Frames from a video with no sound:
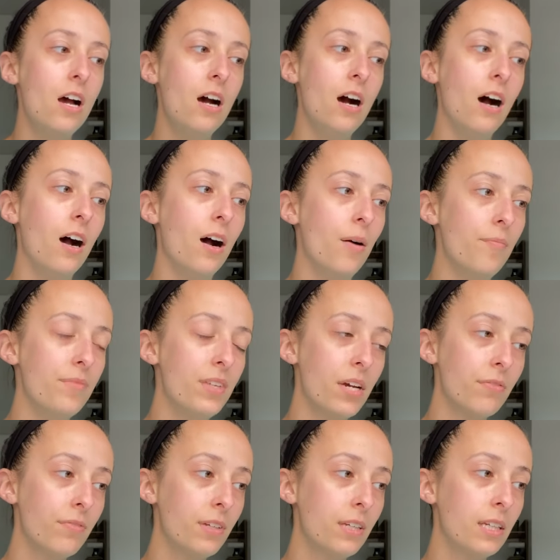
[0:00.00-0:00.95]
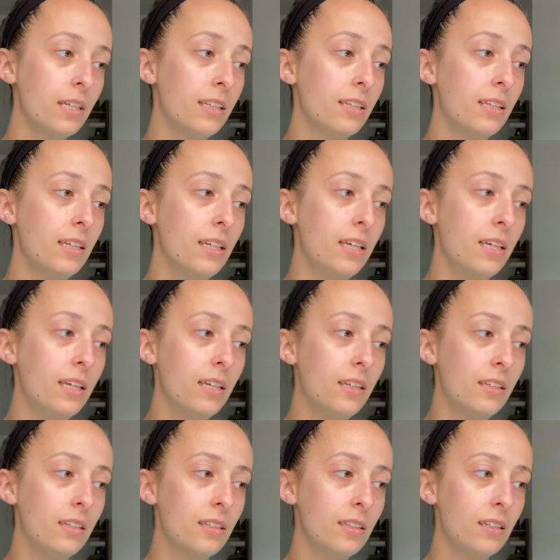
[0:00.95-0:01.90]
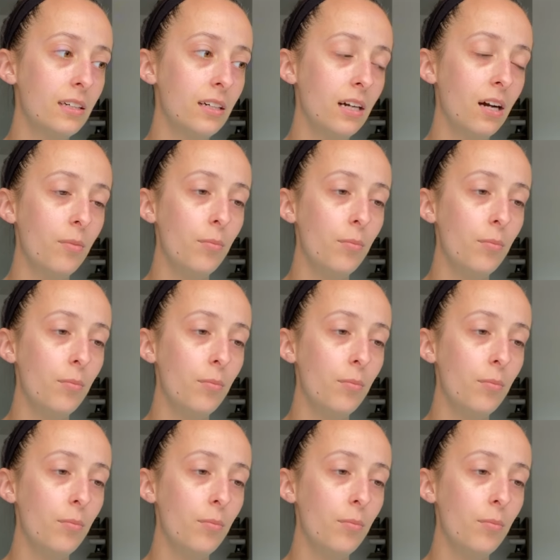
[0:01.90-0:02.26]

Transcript: Um, definitely I'm um,